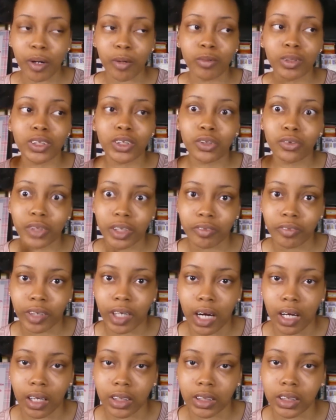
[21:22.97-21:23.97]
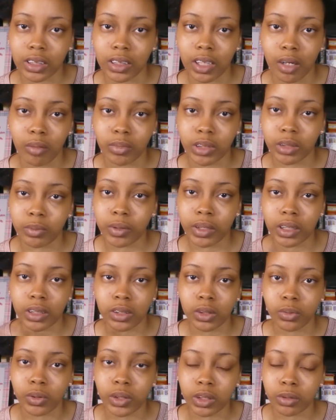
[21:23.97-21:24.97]
I went to three different colleges um, just because
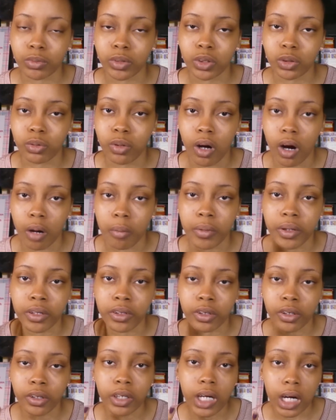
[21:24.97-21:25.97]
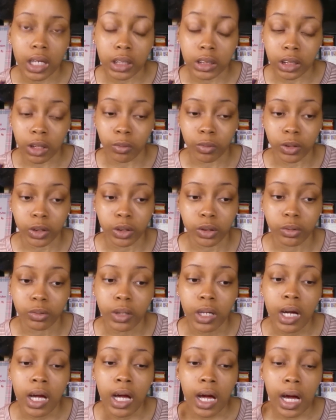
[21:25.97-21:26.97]
tuition was too hard. But the third college I went to,
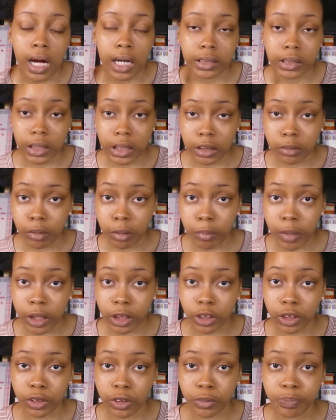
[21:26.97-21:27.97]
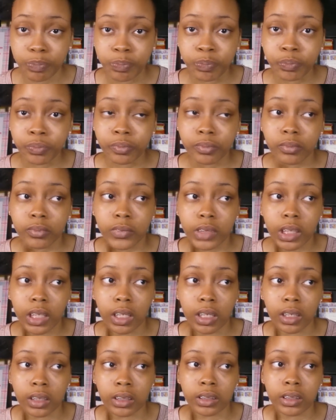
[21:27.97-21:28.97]
I changed my major
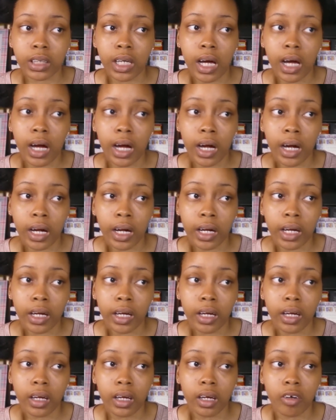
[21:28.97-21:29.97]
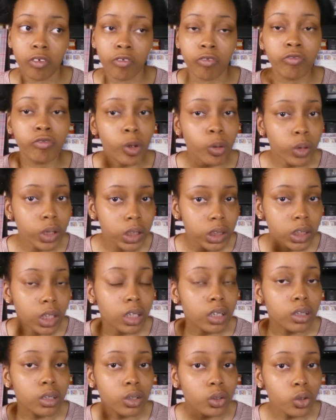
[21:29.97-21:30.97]
and I focused
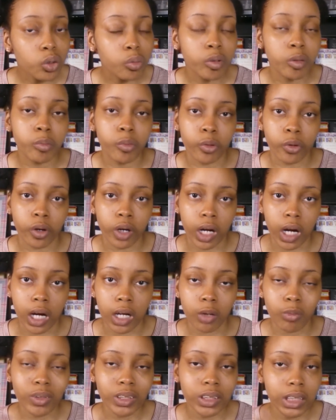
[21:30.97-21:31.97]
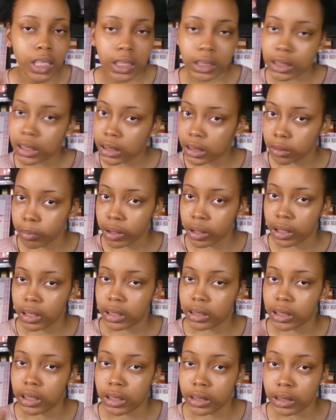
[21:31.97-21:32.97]
a little bit more on God. It wasn't as intimately
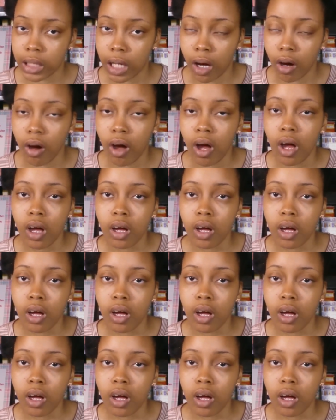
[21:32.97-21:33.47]
as it is now.